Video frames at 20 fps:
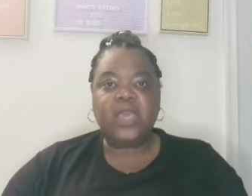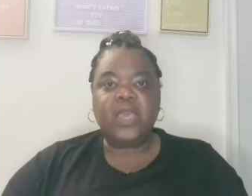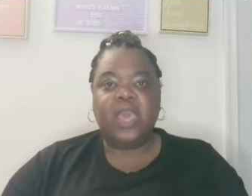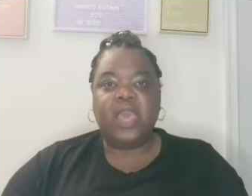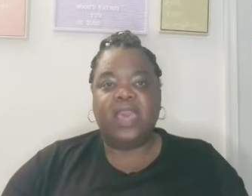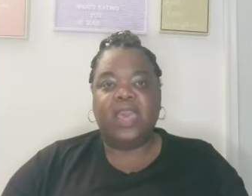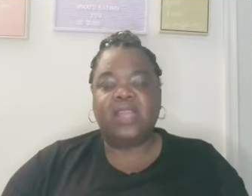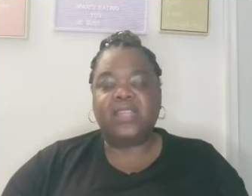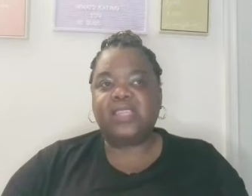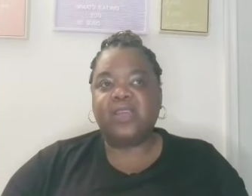
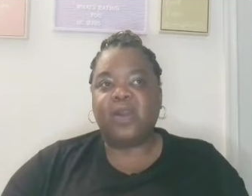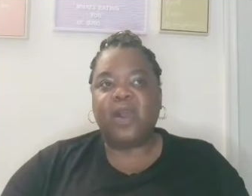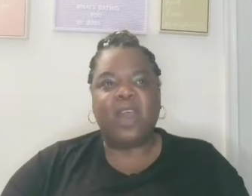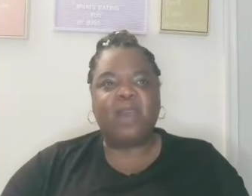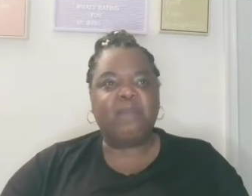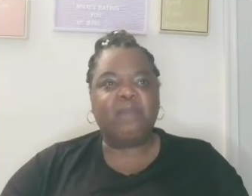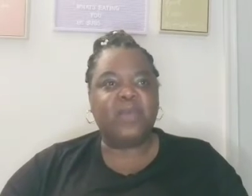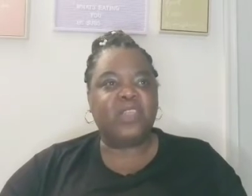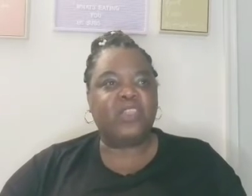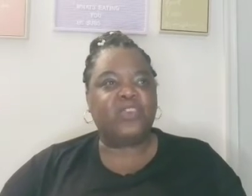And so I've
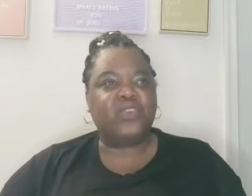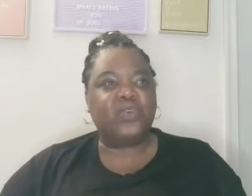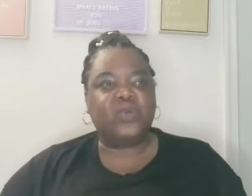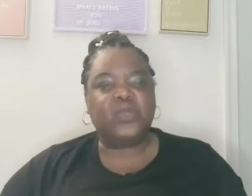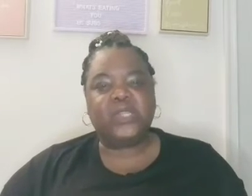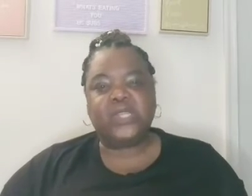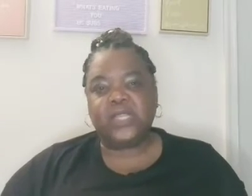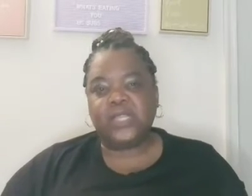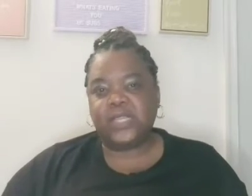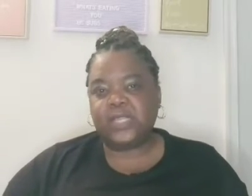been
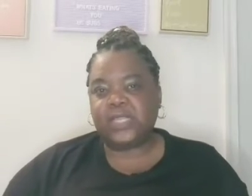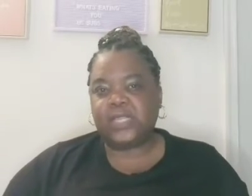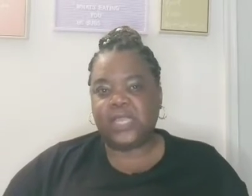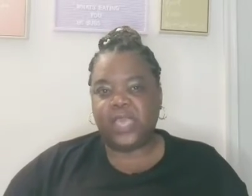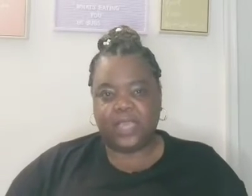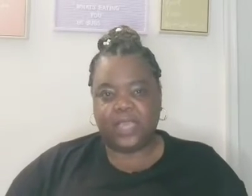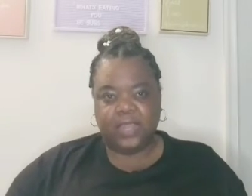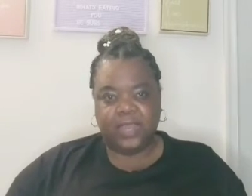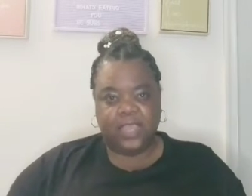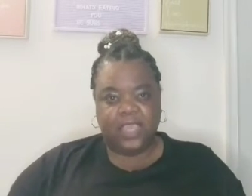using this
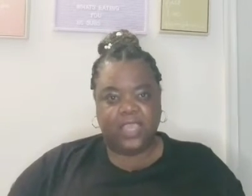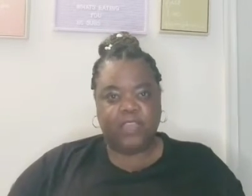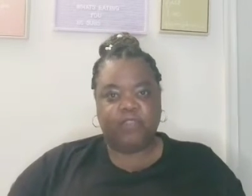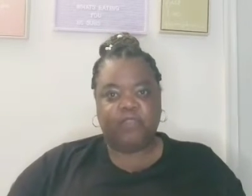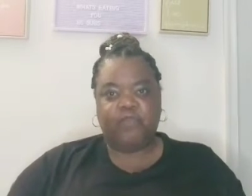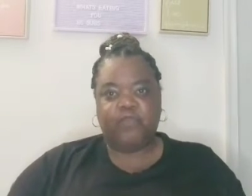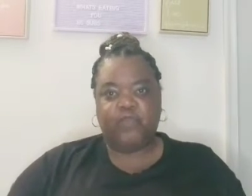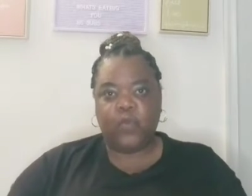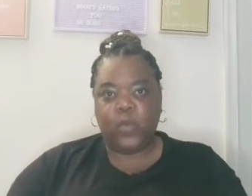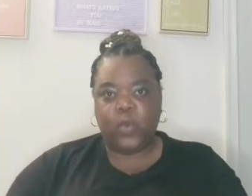technique
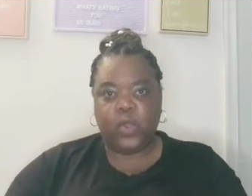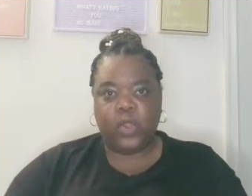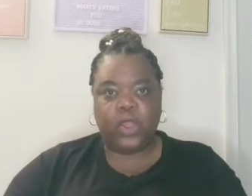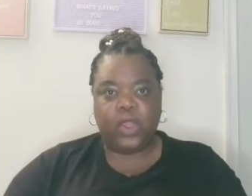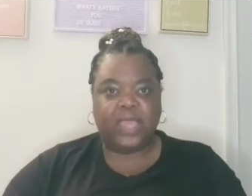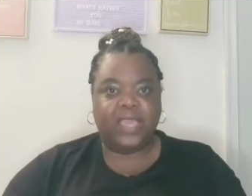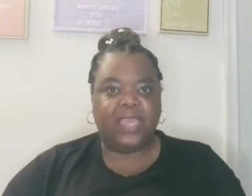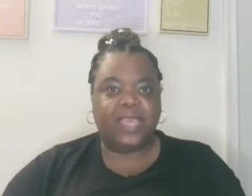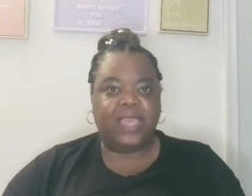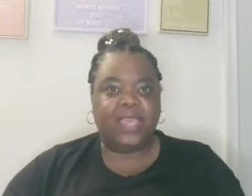for
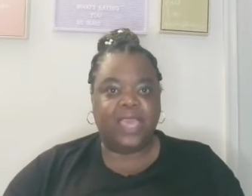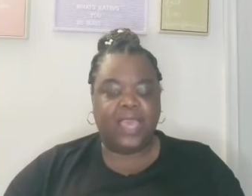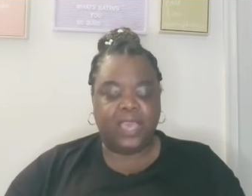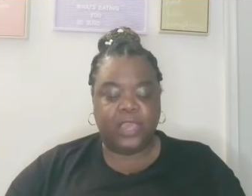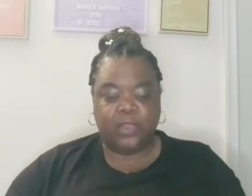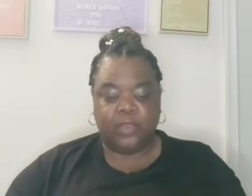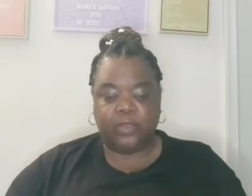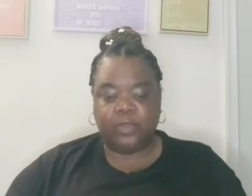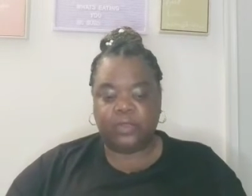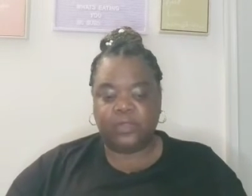
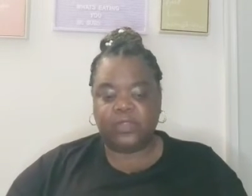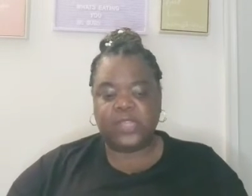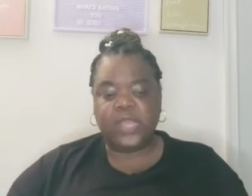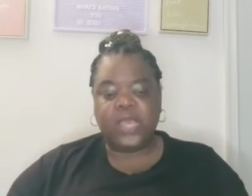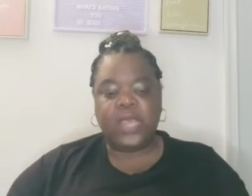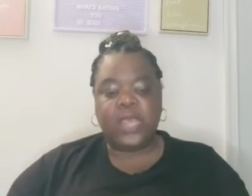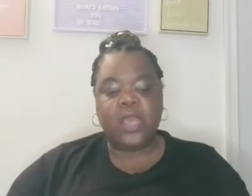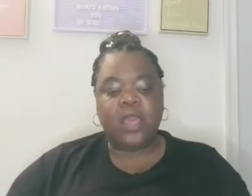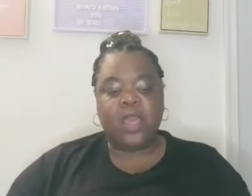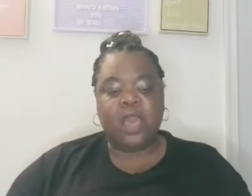years.
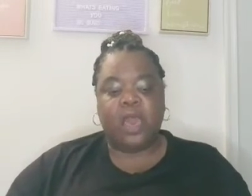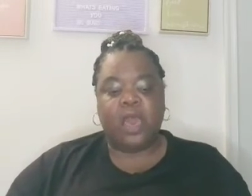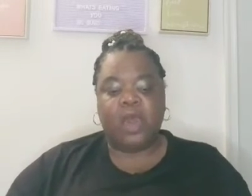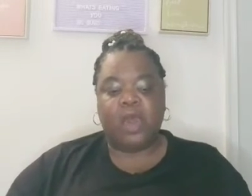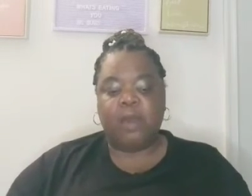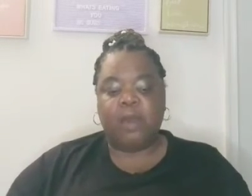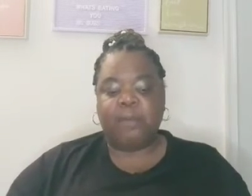Um,